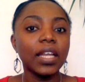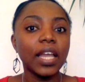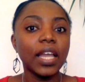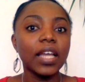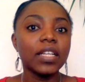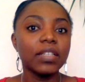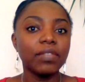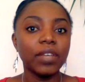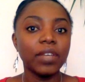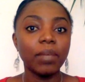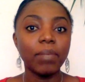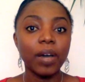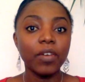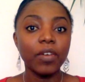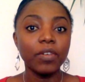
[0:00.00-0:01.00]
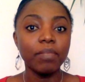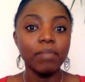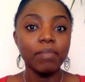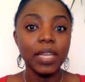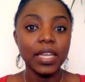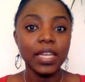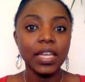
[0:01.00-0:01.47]
negatively about
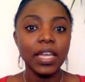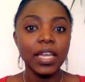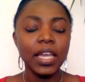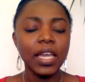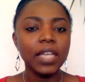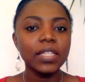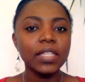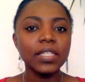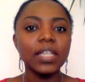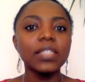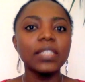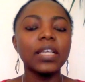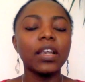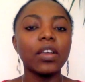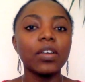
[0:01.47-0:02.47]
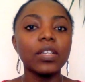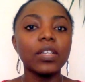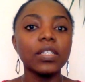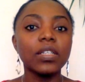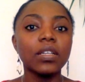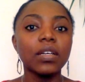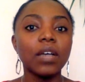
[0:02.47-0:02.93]
me, it says a
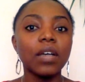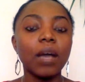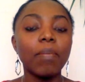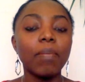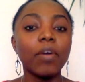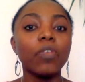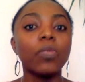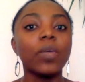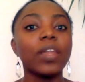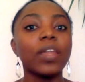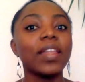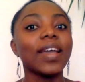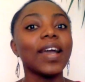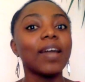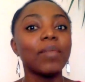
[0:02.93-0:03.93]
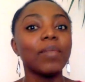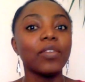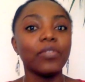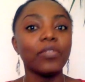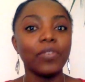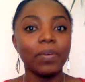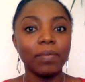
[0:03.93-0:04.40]
lot about where they're coming
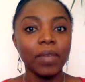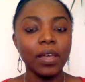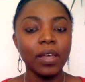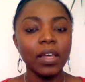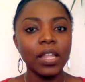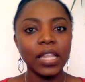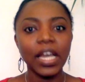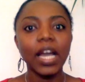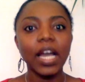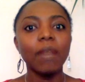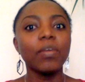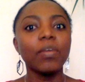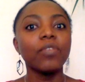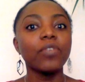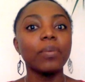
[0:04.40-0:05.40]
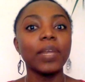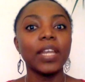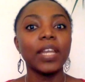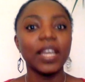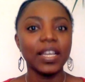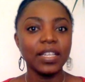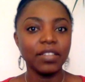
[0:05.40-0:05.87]
from. They're coming from a
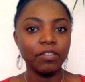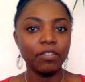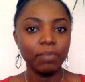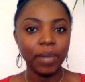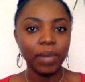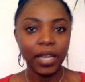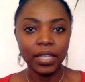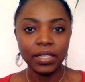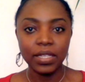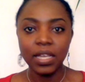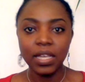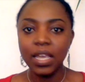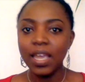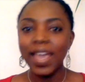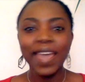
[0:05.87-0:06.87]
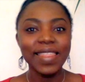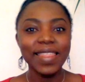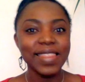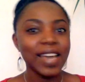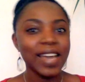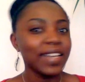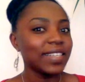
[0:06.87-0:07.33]
negative place,
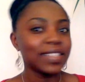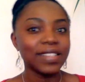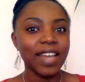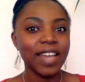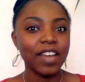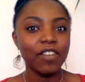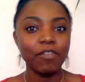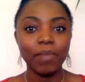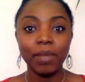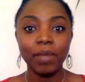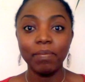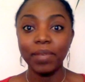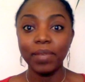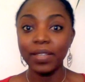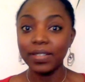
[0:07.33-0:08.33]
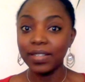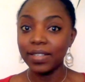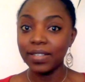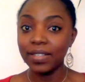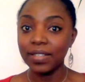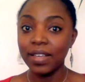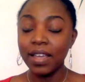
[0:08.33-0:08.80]
and that is none of my
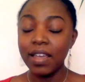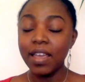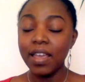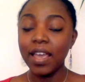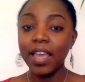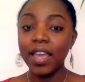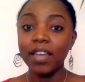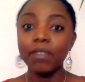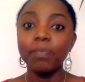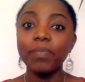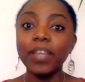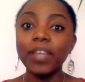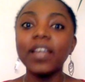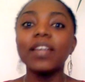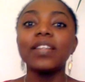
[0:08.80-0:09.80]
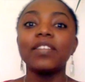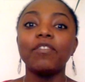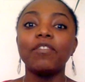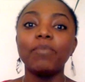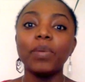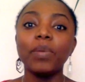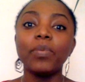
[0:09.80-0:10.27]
business. And
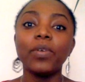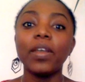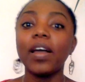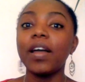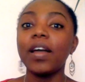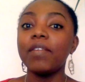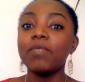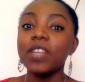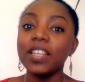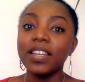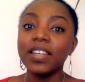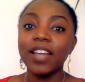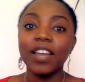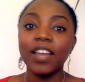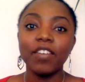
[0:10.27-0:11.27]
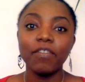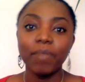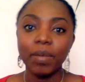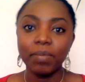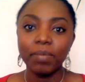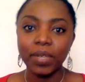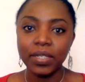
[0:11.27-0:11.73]
negative people are really none of
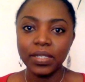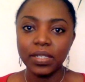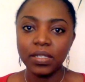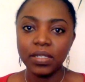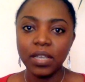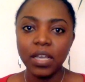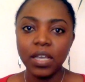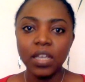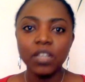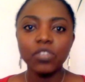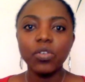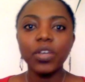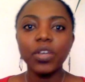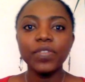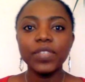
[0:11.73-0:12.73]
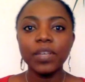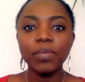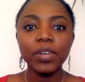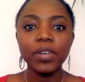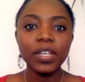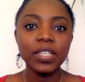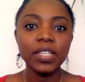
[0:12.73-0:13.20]
my business. So if
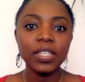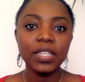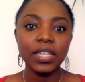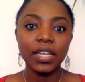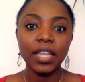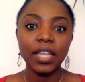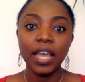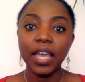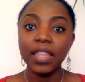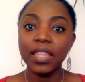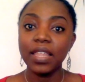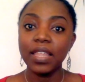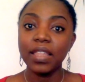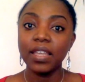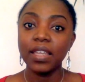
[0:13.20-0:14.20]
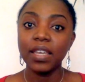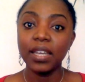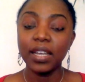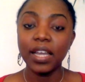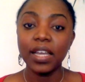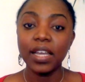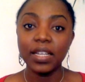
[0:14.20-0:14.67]
somebody's seated there and they're thinking
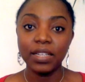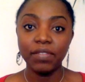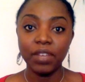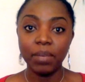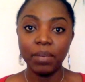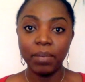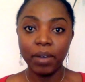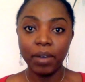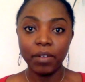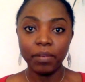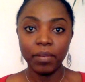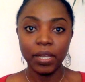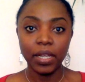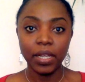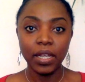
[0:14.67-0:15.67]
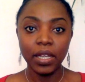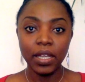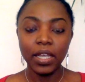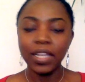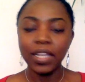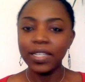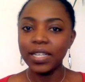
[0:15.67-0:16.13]
negatively about me,
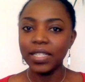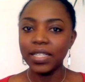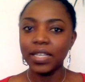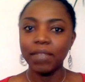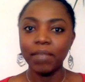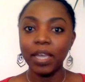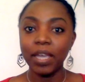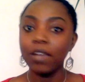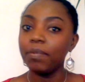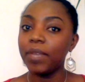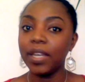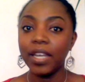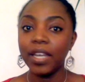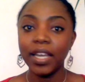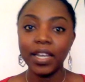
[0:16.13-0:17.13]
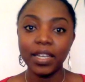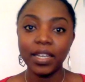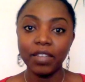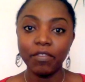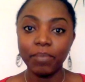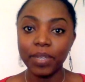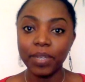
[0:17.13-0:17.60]
it doesn't make me a
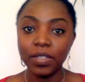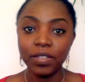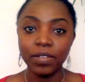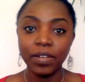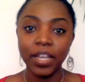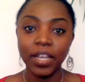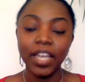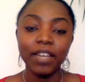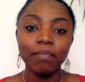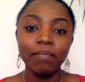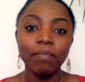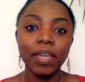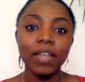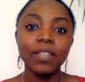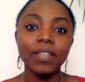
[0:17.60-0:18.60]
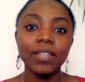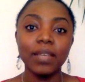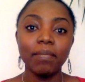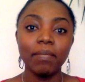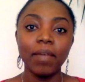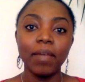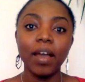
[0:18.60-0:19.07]
negative person. It makes
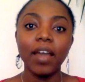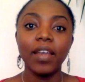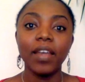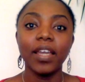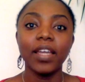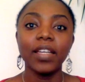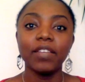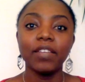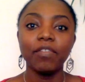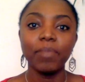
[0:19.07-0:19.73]
them a negative